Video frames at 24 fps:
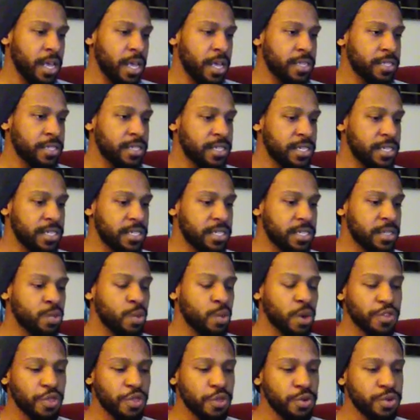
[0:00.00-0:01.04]
seasons
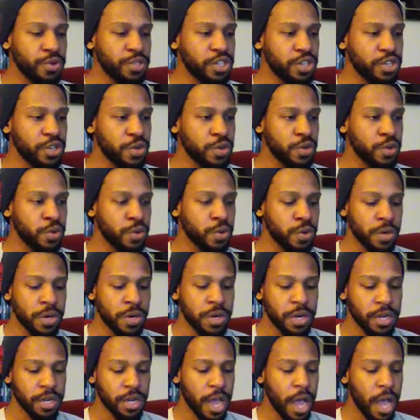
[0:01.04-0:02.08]
1 through 2
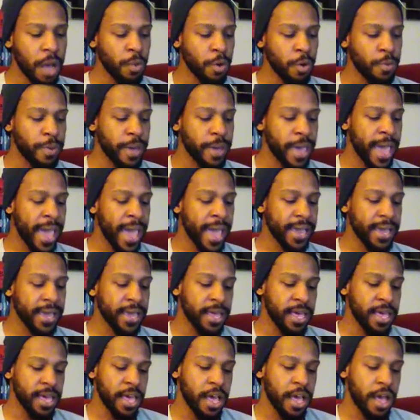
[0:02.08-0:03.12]
combo pack,
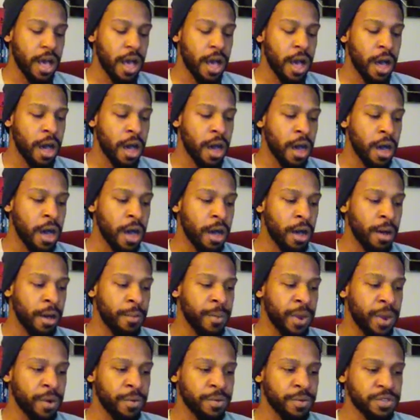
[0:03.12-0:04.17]

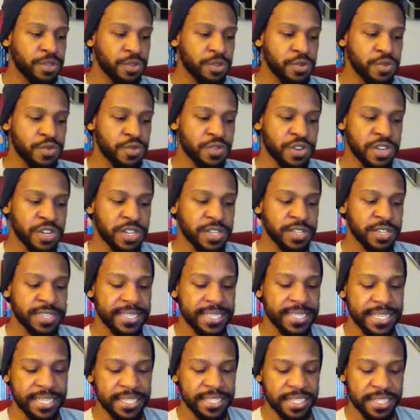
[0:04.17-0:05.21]
Married with Children
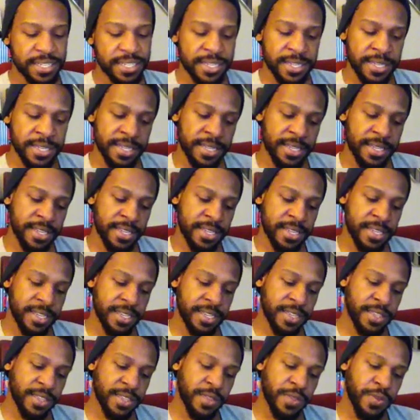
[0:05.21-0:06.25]

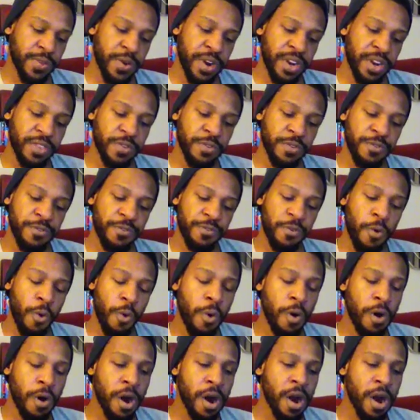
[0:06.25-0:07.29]
season 3 through
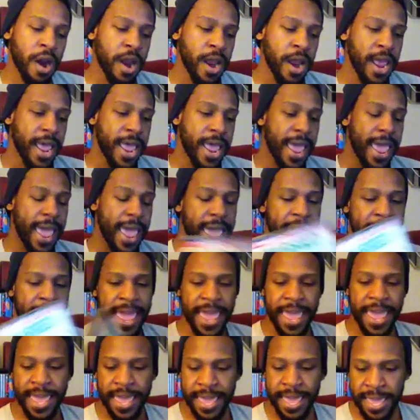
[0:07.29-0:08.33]
4,
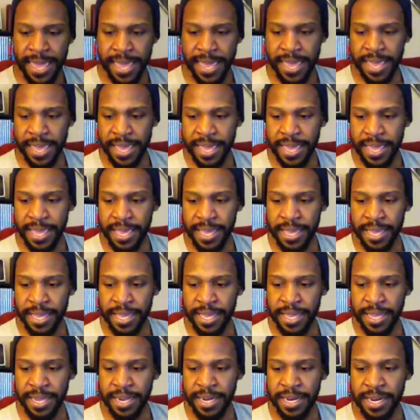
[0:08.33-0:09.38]

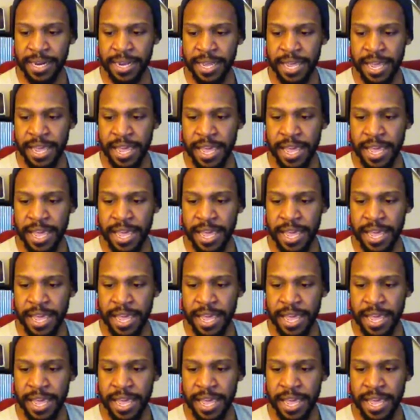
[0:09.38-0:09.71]
and